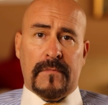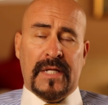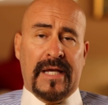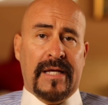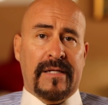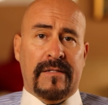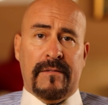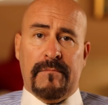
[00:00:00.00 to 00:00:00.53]

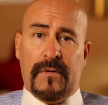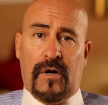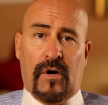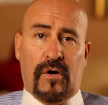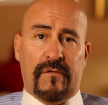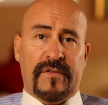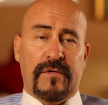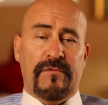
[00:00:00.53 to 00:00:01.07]
and
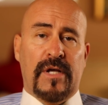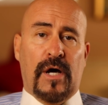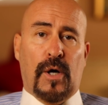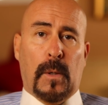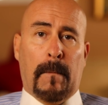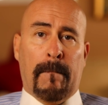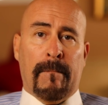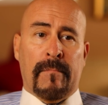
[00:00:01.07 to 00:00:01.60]
all of you
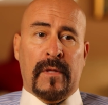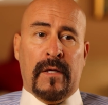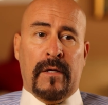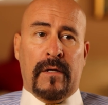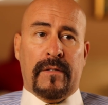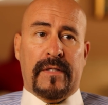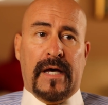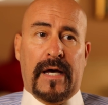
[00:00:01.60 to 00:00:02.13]
know,
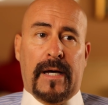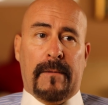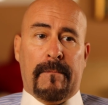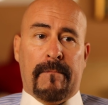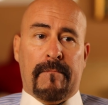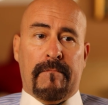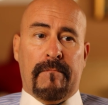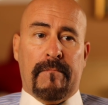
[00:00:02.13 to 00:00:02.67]

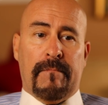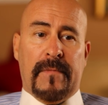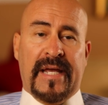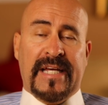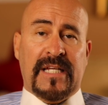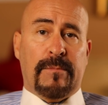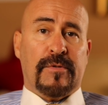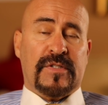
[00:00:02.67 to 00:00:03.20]
that
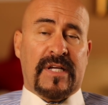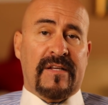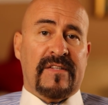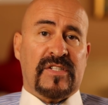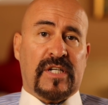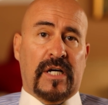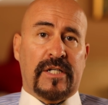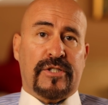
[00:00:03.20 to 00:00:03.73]
80% of
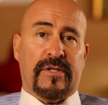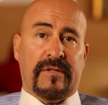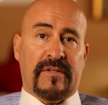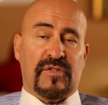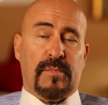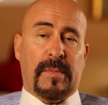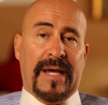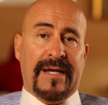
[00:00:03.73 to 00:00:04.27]
this country
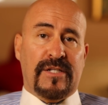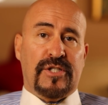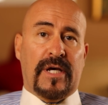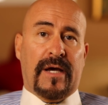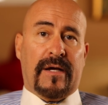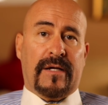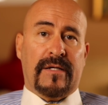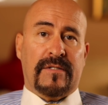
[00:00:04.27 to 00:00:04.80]
lives
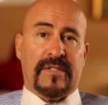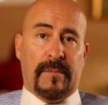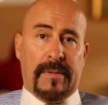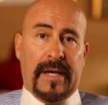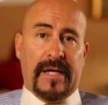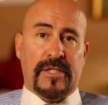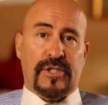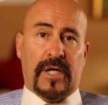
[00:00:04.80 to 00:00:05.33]
paycheck to
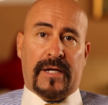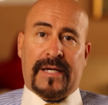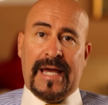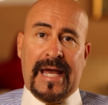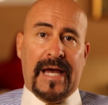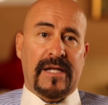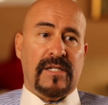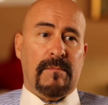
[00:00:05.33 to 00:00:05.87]
paycheck,
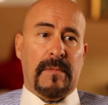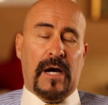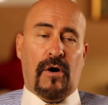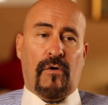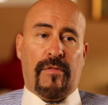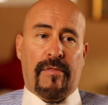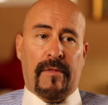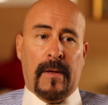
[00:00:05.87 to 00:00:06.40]
hand to
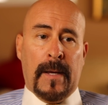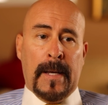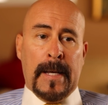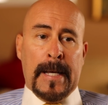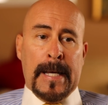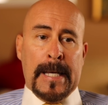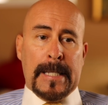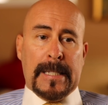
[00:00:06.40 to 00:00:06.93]
mouth.
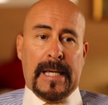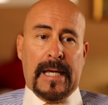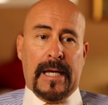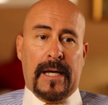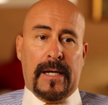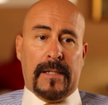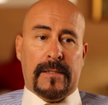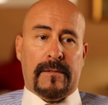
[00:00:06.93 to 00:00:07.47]

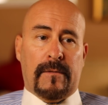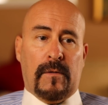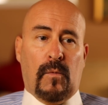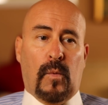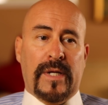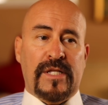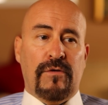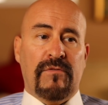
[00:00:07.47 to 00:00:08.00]
And
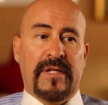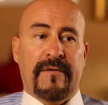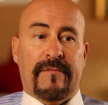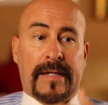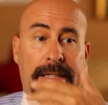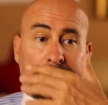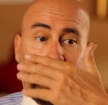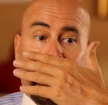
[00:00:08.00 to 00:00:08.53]
when you live
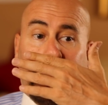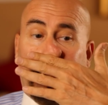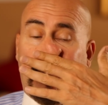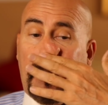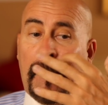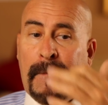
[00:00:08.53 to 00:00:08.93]
like that,